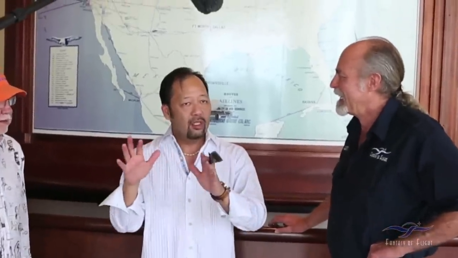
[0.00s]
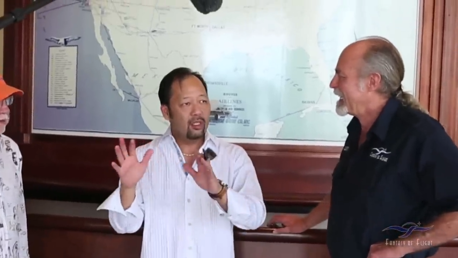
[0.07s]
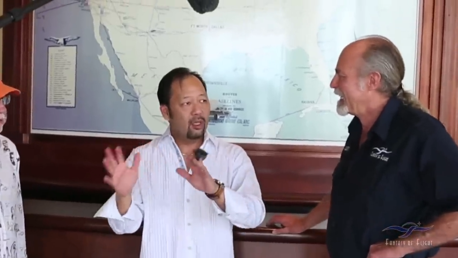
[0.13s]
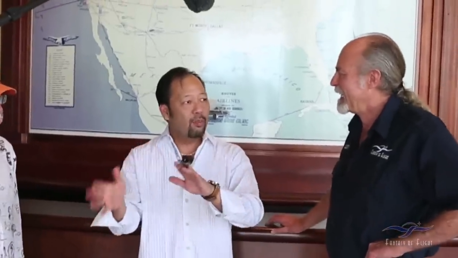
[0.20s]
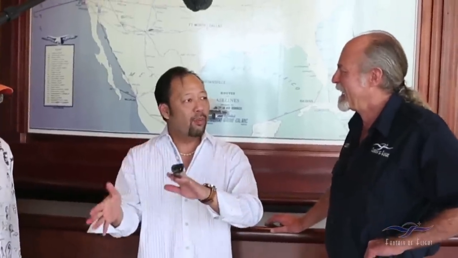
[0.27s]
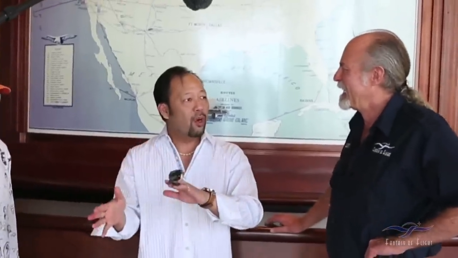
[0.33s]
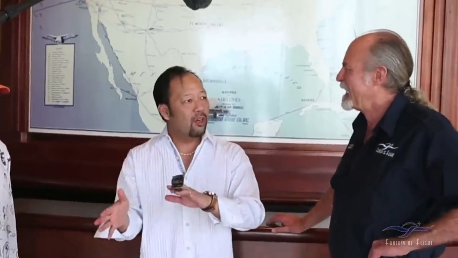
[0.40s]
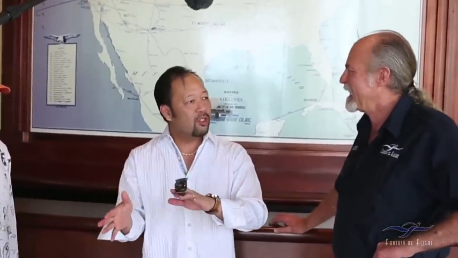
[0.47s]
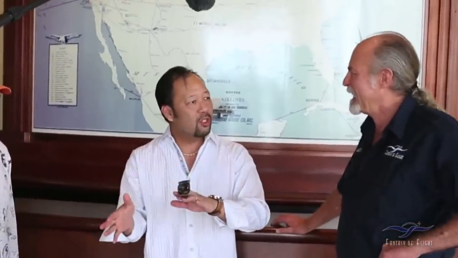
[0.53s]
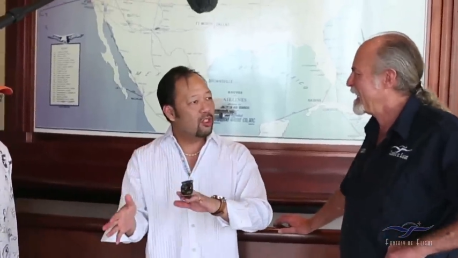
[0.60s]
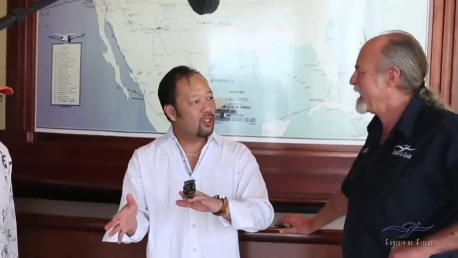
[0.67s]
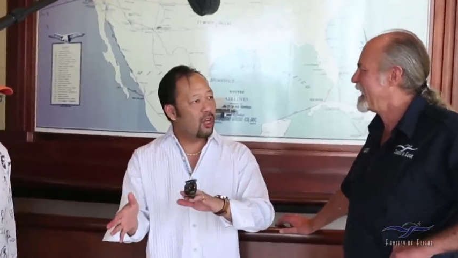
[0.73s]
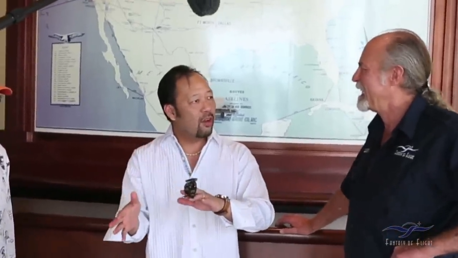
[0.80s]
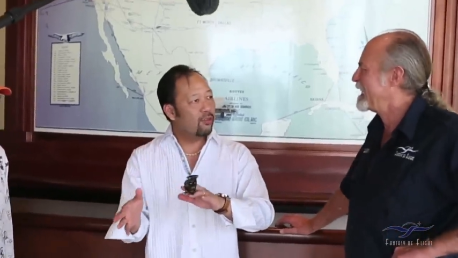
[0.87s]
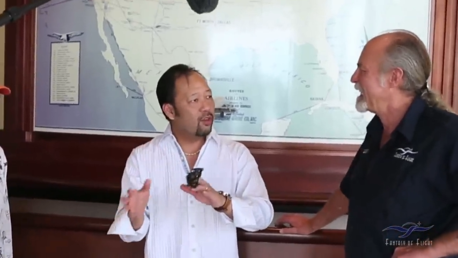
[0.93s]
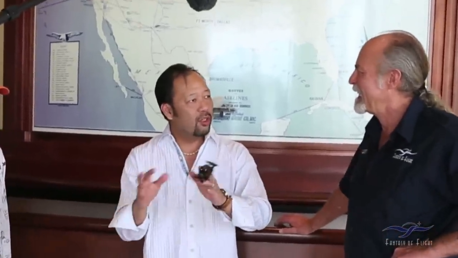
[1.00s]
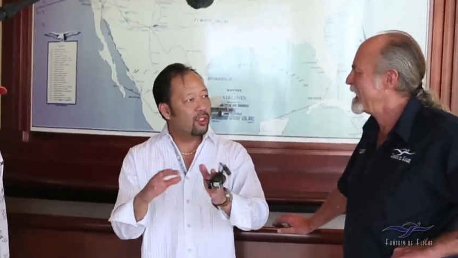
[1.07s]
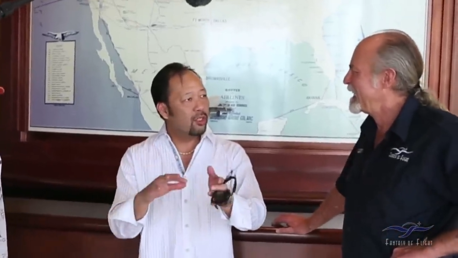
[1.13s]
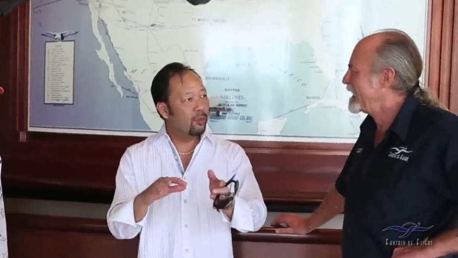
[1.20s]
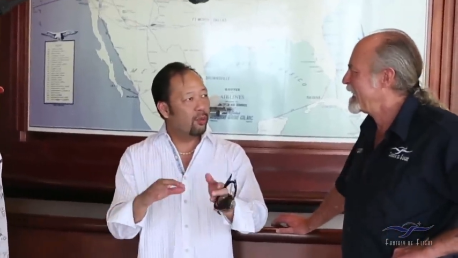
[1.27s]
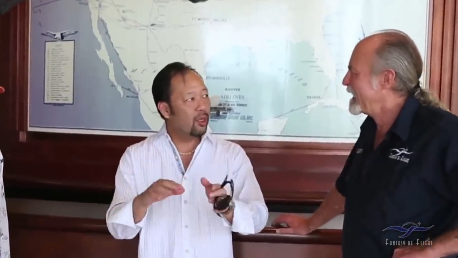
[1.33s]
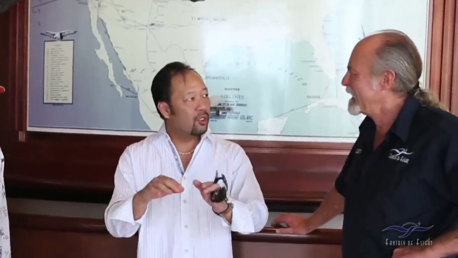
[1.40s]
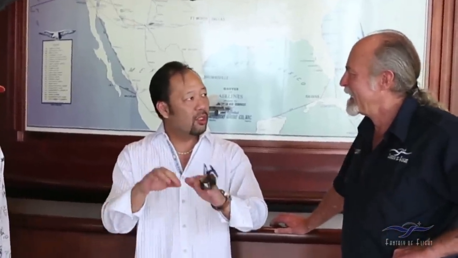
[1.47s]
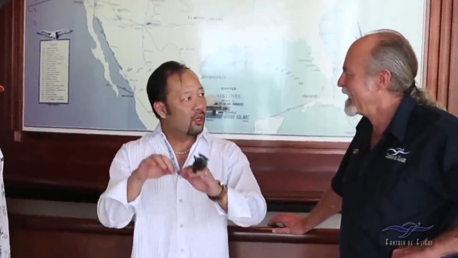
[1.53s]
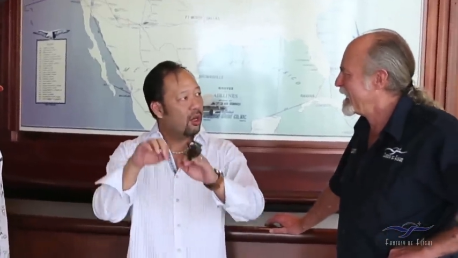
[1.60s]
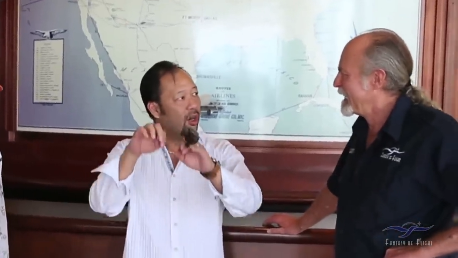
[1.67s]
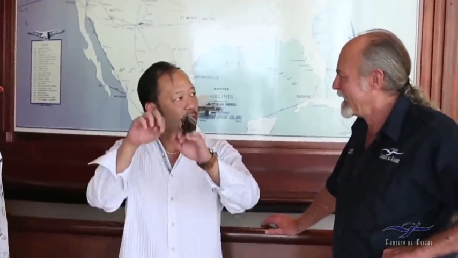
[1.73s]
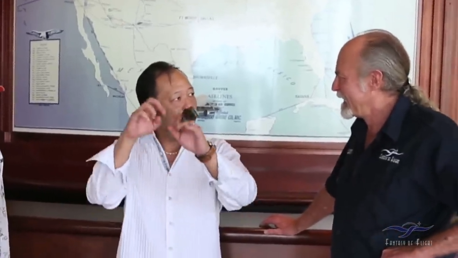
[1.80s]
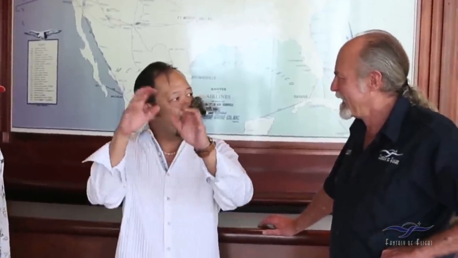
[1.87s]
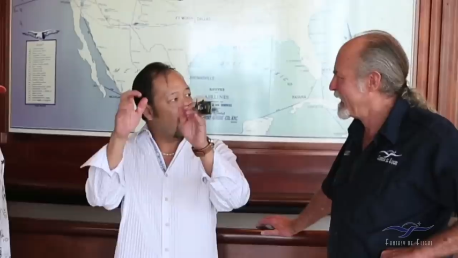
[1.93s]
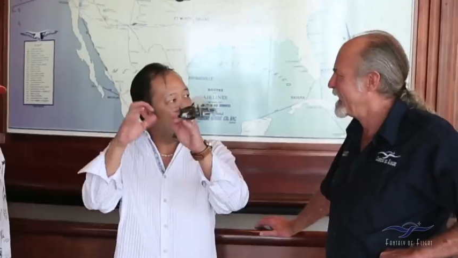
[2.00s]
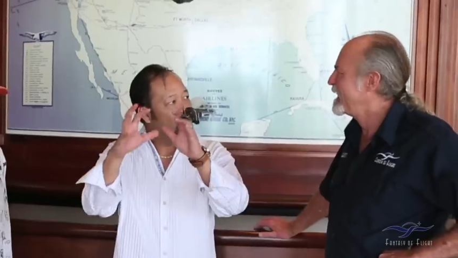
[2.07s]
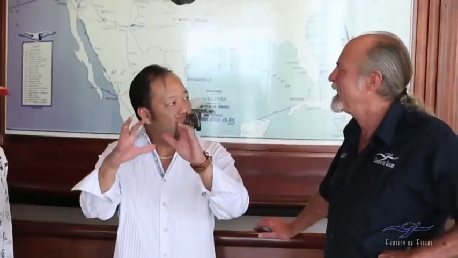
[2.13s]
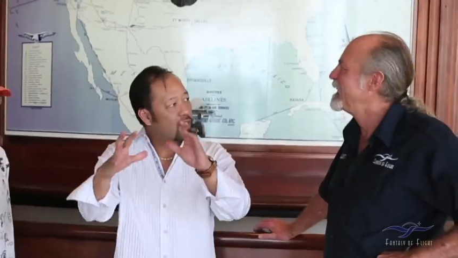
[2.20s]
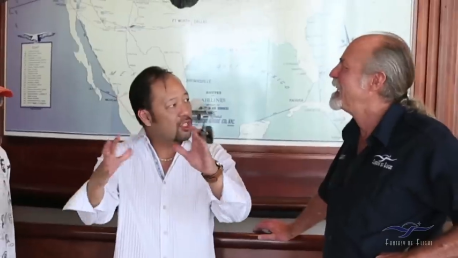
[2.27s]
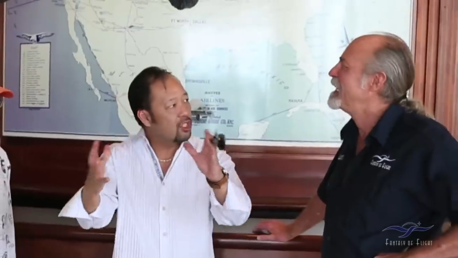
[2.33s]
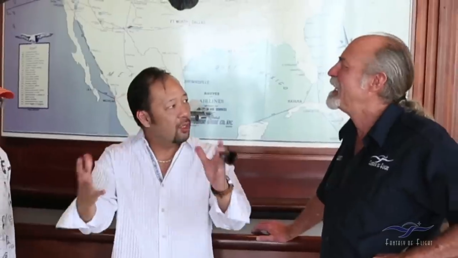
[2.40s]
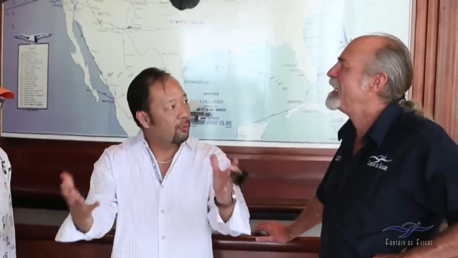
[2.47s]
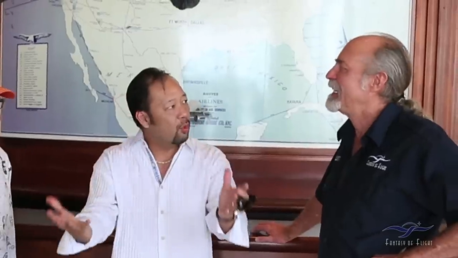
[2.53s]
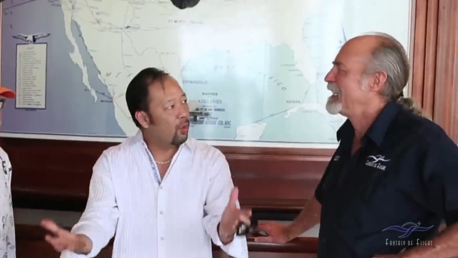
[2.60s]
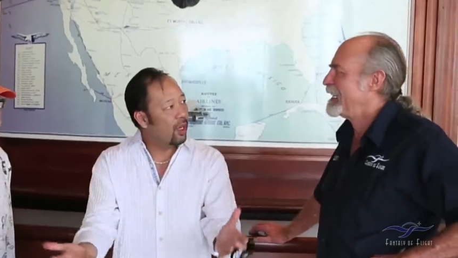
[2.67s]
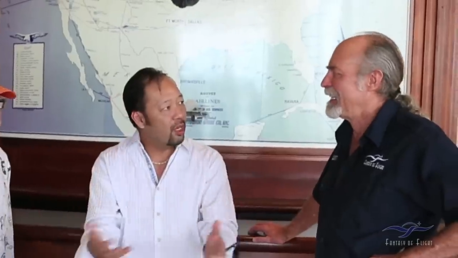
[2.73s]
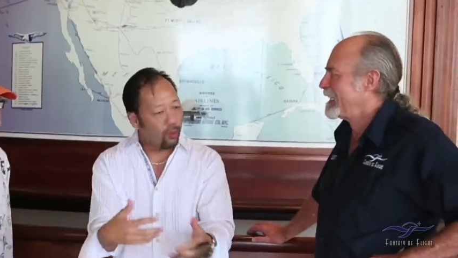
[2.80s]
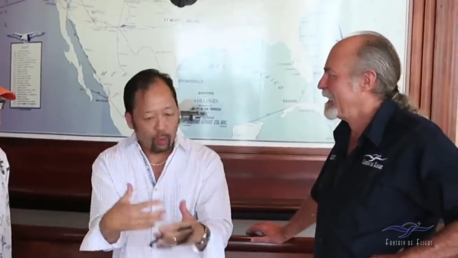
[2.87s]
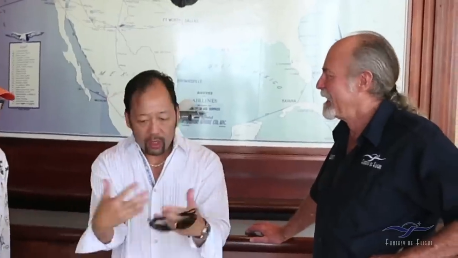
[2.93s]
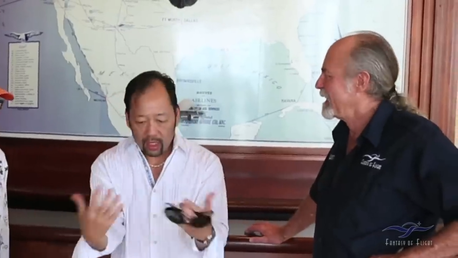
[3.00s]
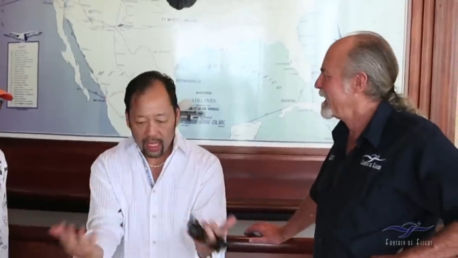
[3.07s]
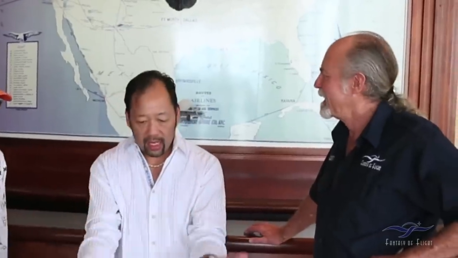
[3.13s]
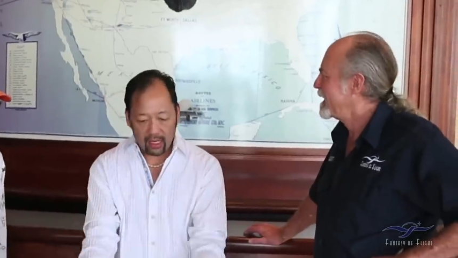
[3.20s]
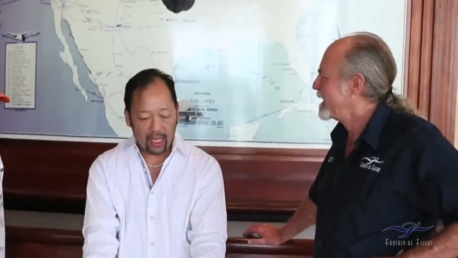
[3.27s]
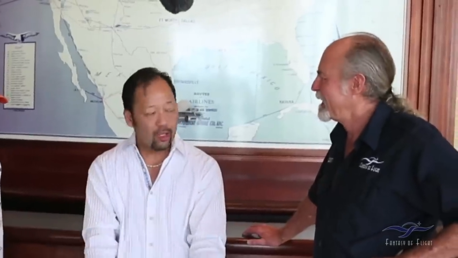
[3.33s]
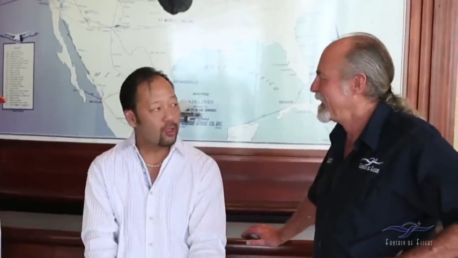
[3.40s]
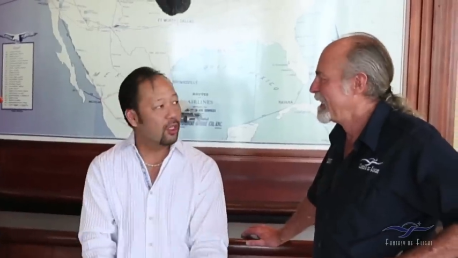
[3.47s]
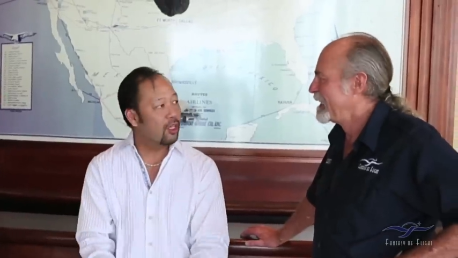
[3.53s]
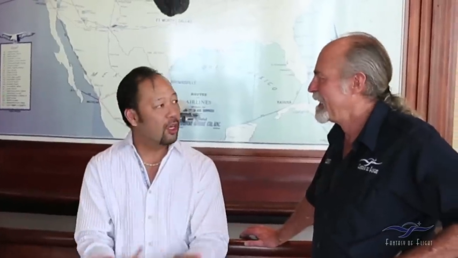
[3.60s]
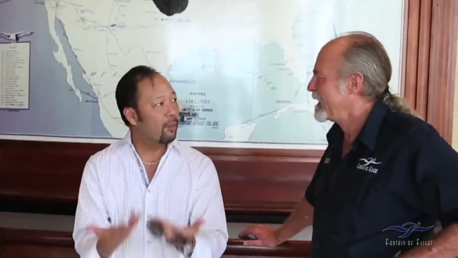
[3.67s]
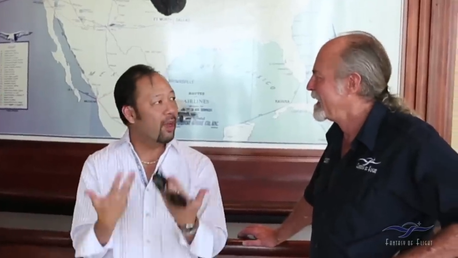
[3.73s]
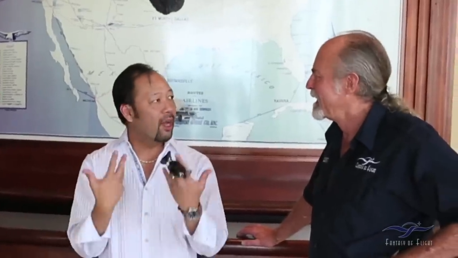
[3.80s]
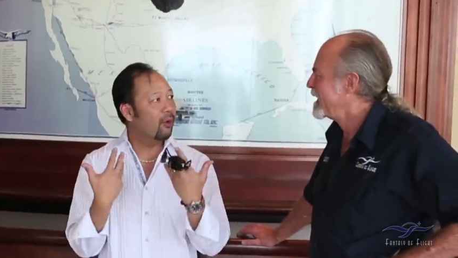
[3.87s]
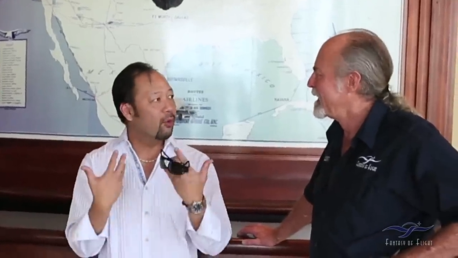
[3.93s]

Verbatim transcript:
Speaker 1: some parts are softer and some parts are harder, and I would just chip away, and it wouldn't naturally come